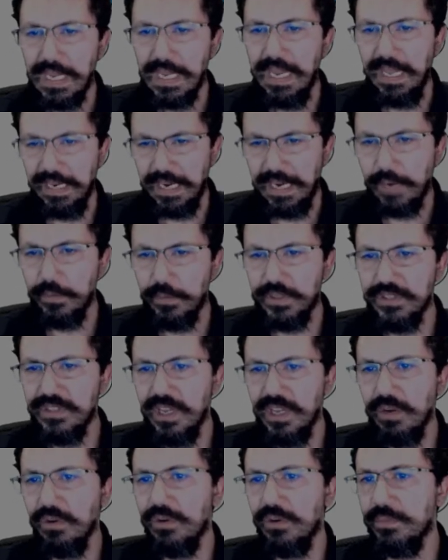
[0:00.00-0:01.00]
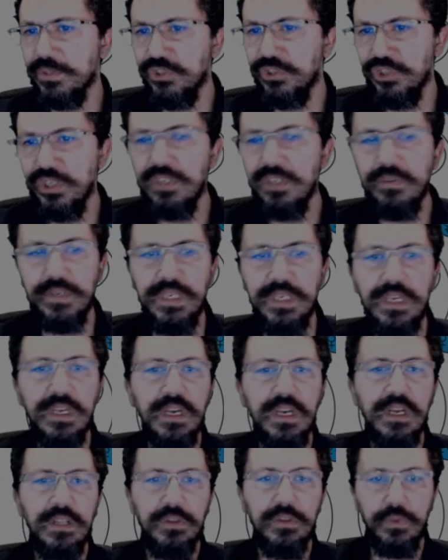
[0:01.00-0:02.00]
in our cellular machinery
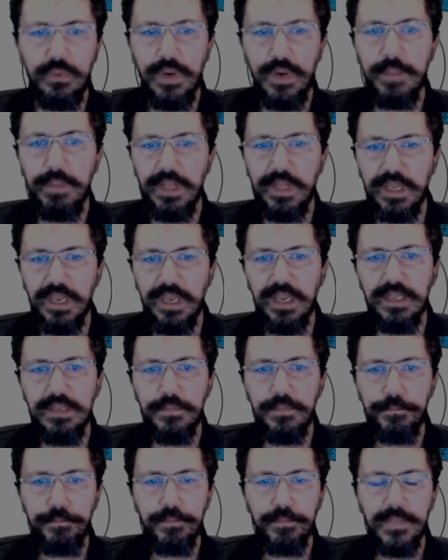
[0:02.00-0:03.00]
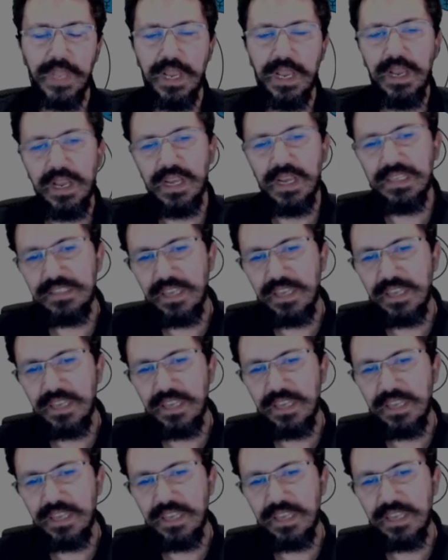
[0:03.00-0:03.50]
to replicate. As